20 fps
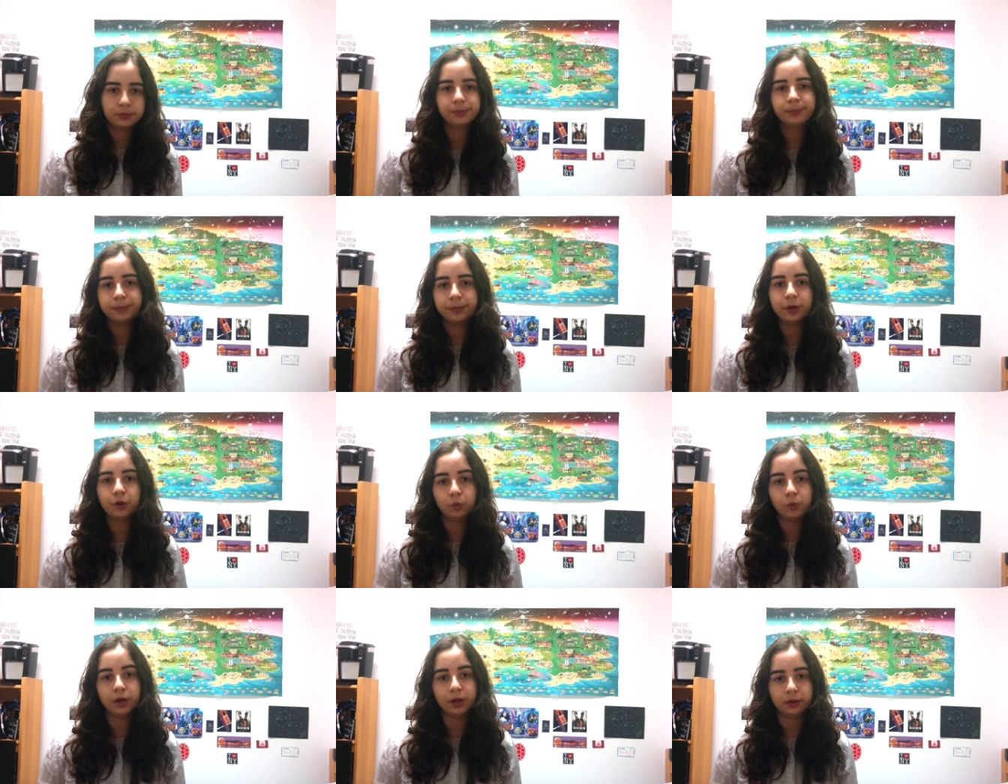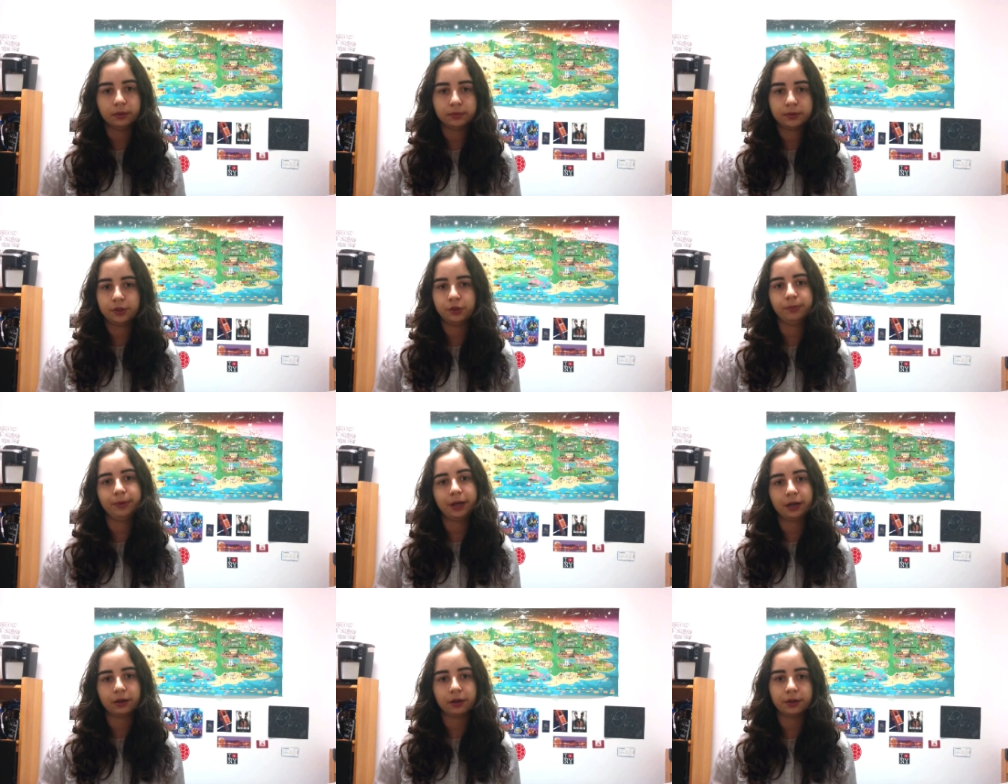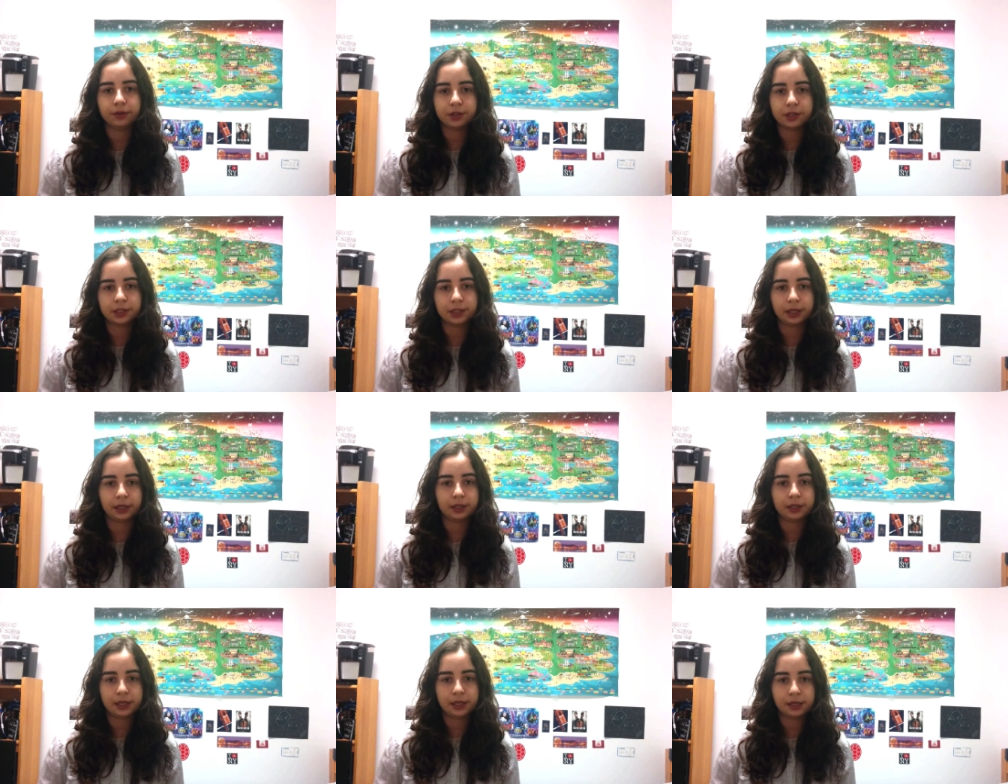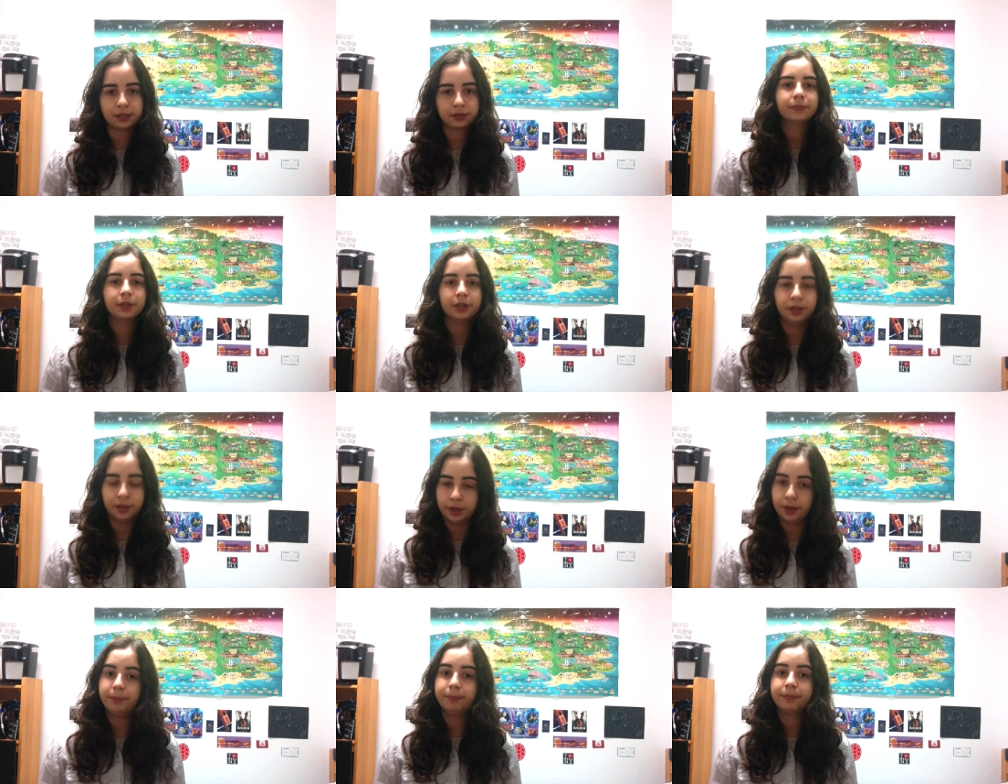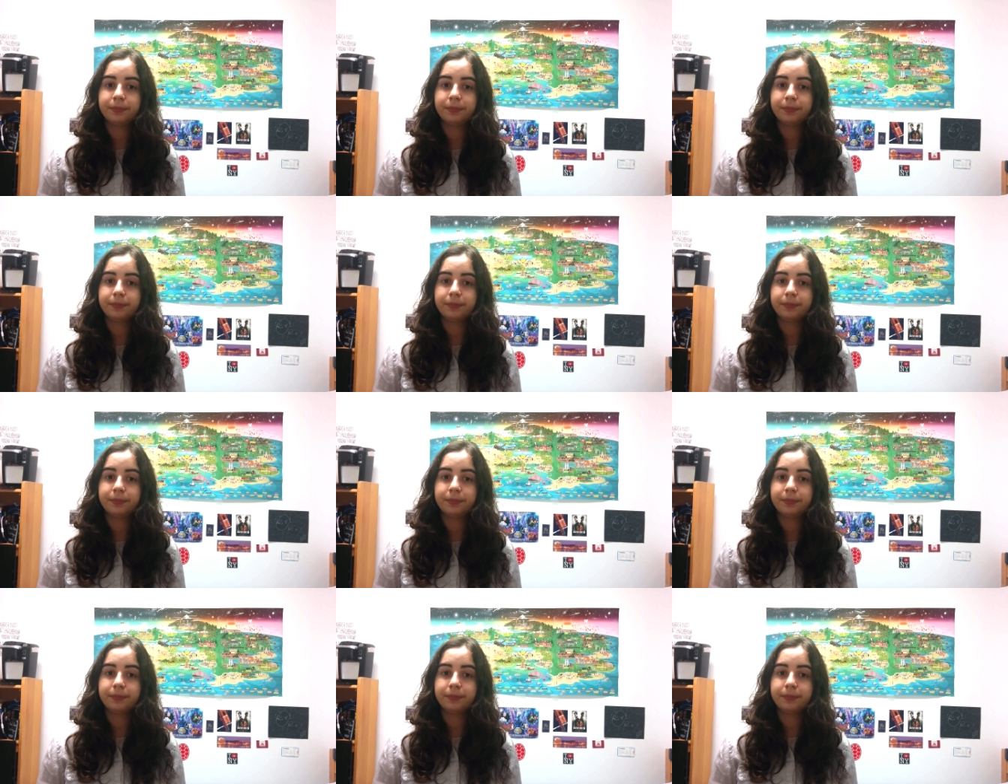You will do better on the second test. Yep,